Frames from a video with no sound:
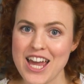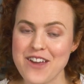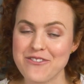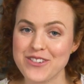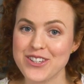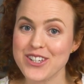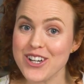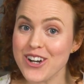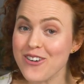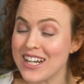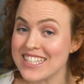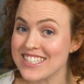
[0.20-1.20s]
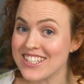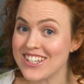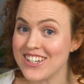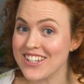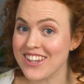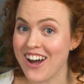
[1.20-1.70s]
If you're wanting to
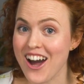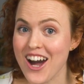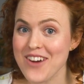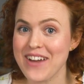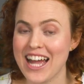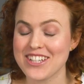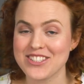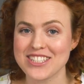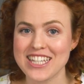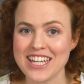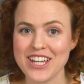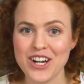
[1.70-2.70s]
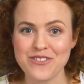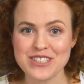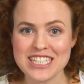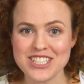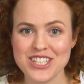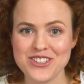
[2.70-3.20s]
learn the harp and you're thinking of
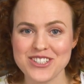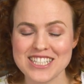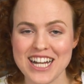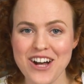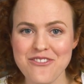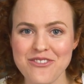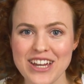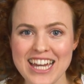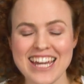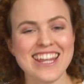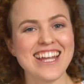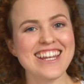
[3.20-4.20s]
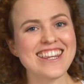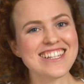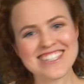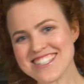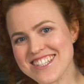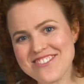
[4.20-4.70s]
teaching yourself, then
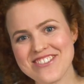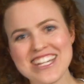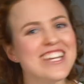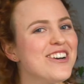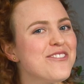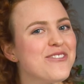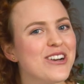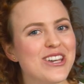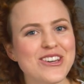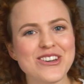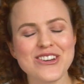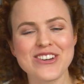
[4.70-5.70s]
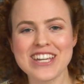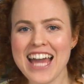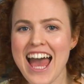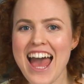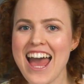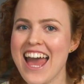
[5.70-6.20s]
this is the video for you.
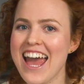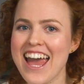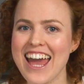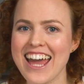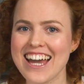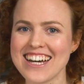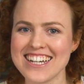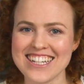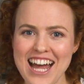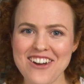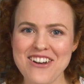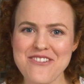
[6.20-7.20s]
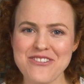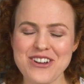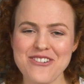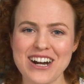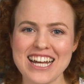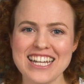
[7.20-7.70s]
Yay! Hello
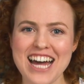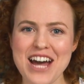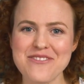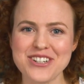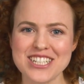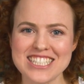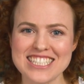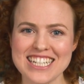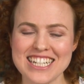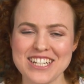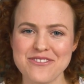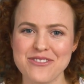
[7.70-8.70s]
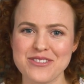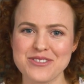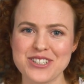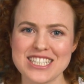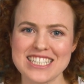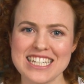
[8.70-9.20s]
everyone, I'm Christy-Lyn from
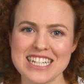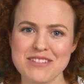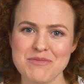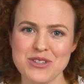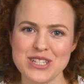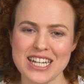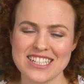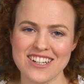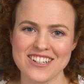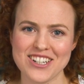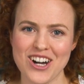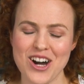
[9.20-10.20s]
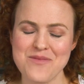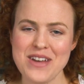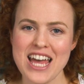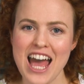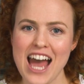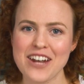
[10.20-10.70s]
ChristyLynMusic.com
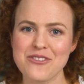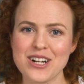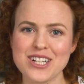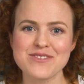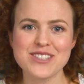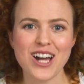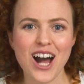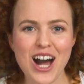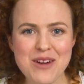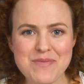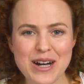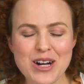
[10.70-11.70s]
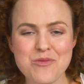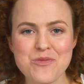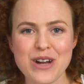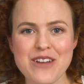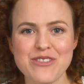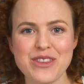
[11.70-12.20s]
and welcome to Harp Help
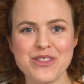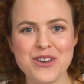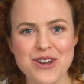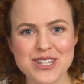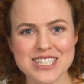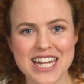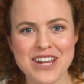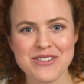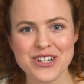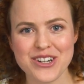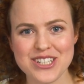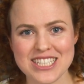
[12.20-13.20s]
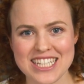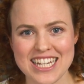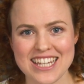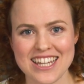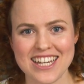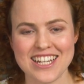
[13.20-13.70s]
where every Thursday we grow
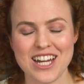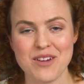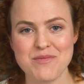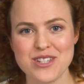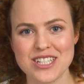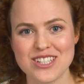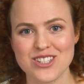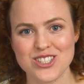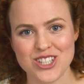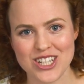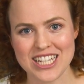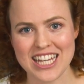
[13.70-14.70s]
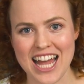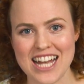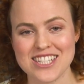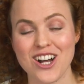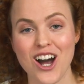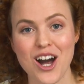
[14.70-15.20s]
together in our musical journey
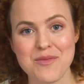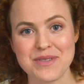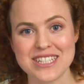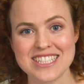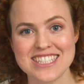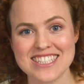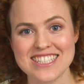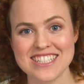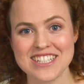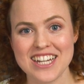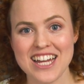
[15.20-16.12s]
as harpists.